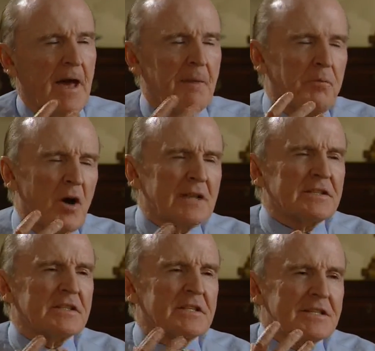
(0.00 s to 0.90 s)
A
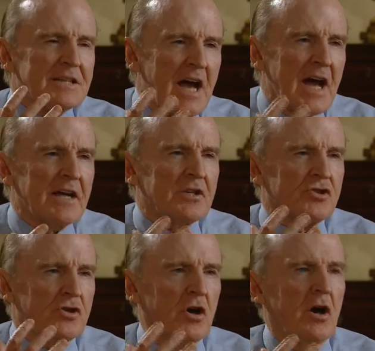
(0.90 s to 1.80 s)
boss's entire
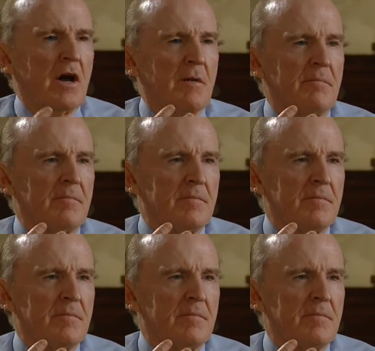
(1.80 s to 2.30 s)
job